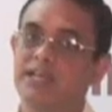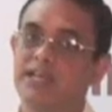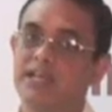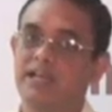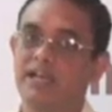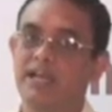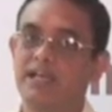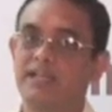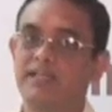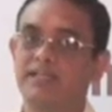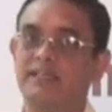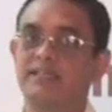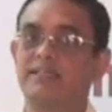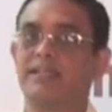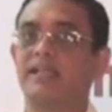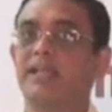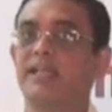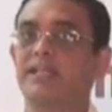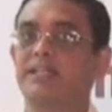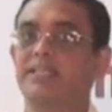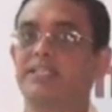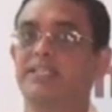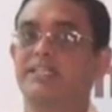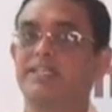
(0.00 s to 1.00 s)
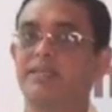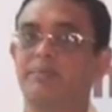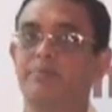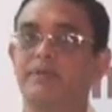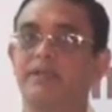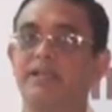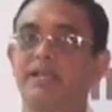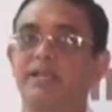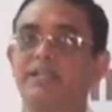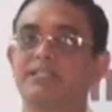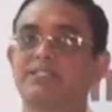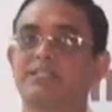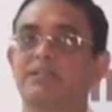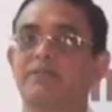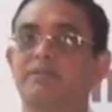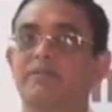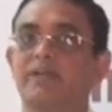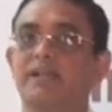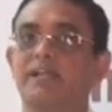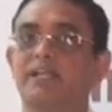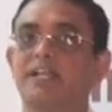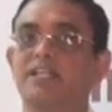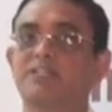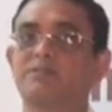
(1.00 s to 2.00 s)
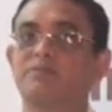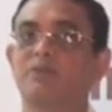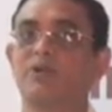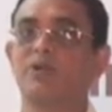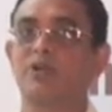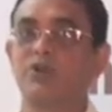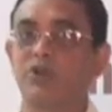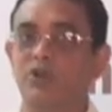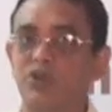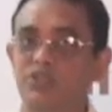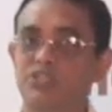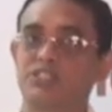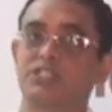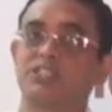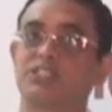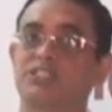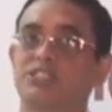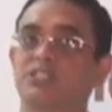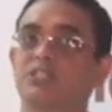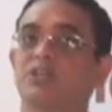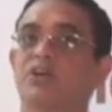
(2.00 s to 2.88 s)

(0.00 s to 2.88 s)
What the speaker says: rather than the typical cervical spondylosis